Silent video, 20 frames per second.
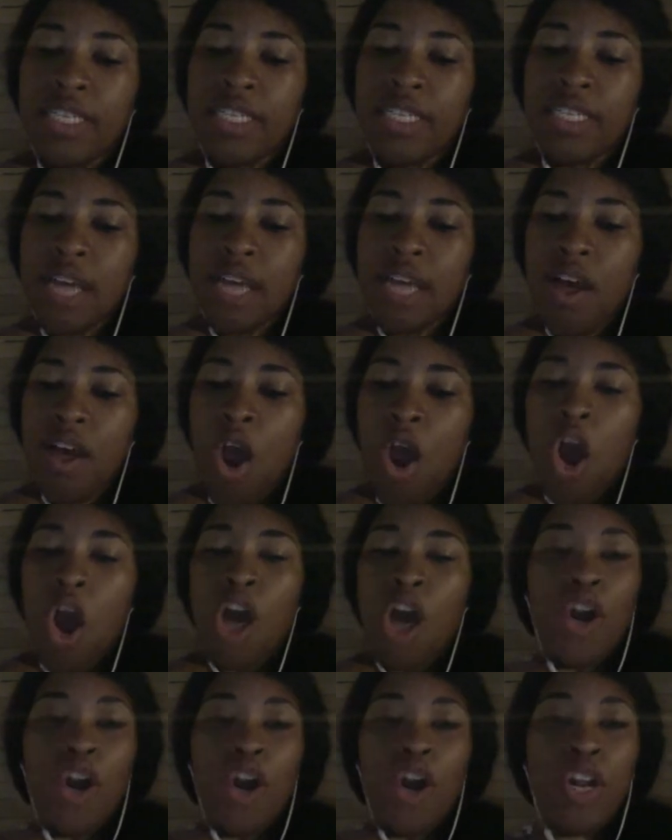
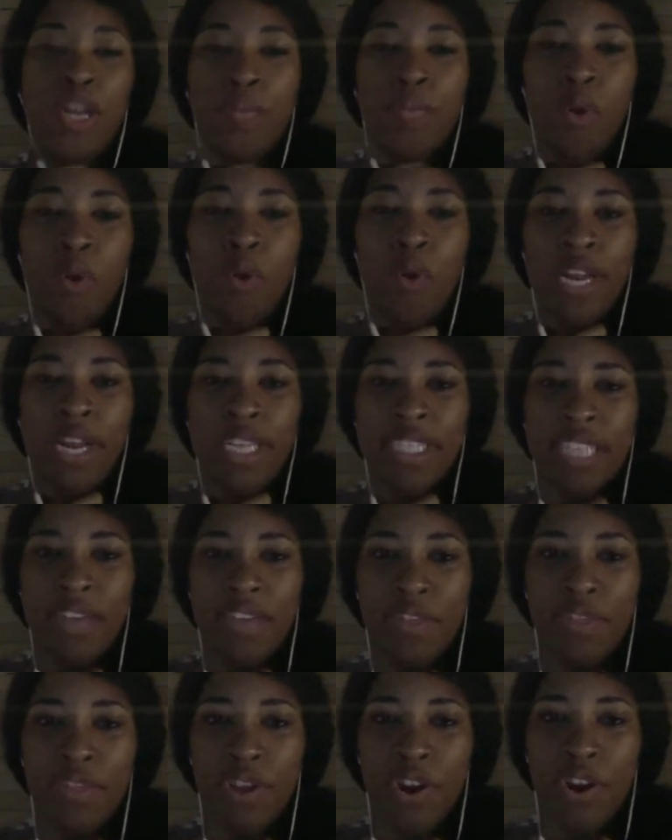on early morning,
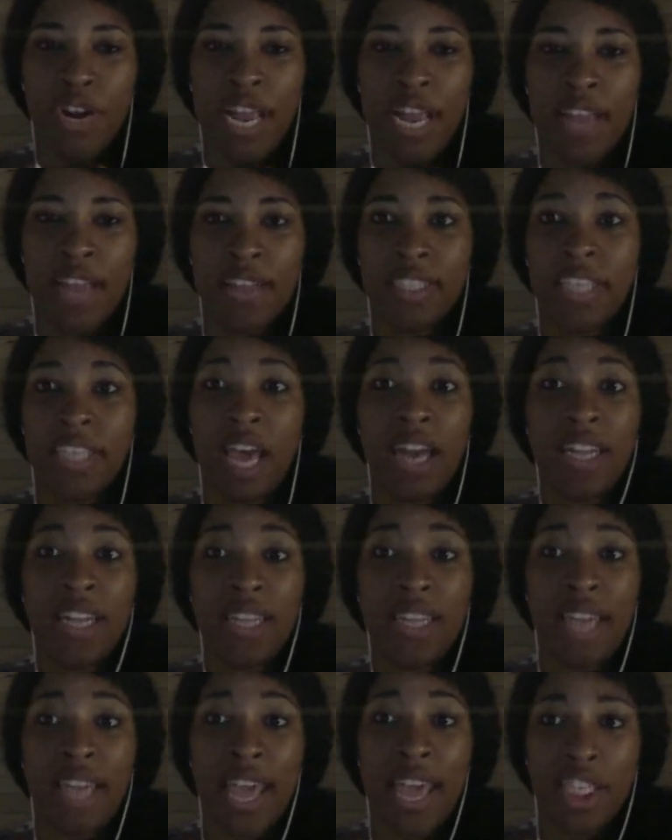7:30, and the
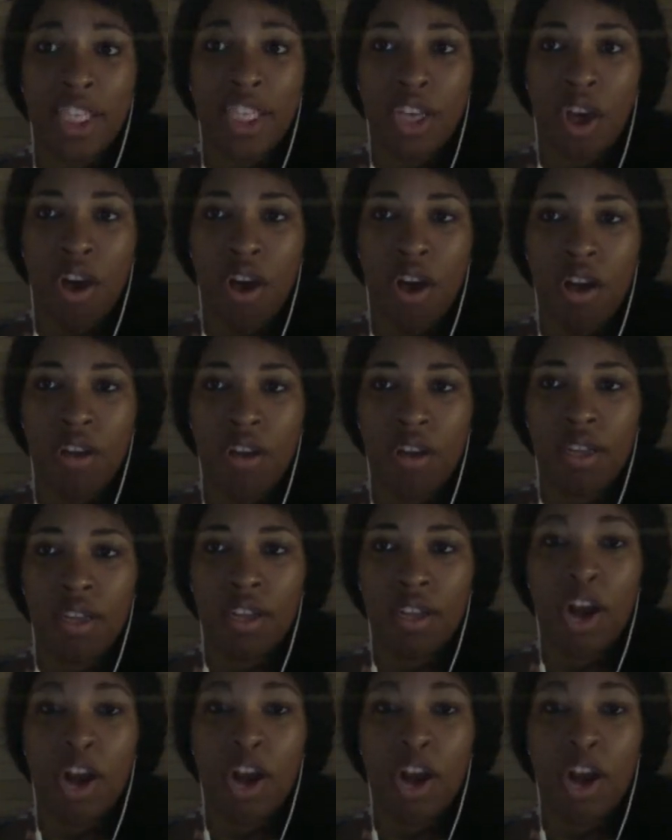Sonic the Hedgehog